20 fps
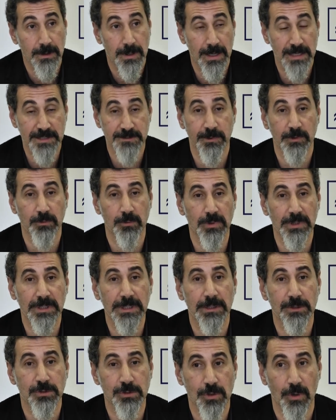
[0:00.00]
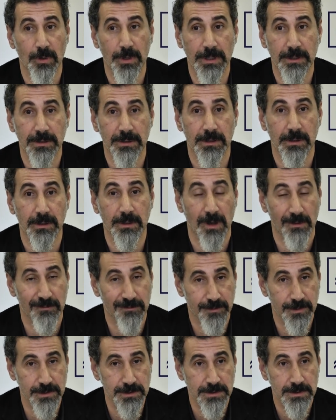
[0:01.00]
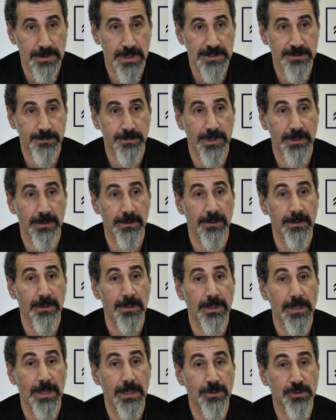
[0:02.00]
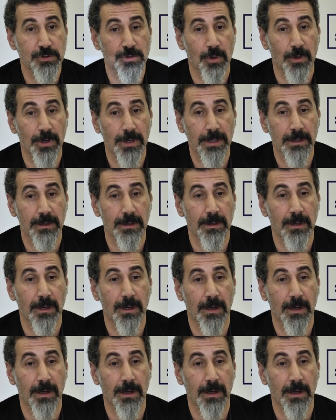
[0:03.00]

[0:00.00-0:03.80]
has been really enjoying the conference, has been enjoying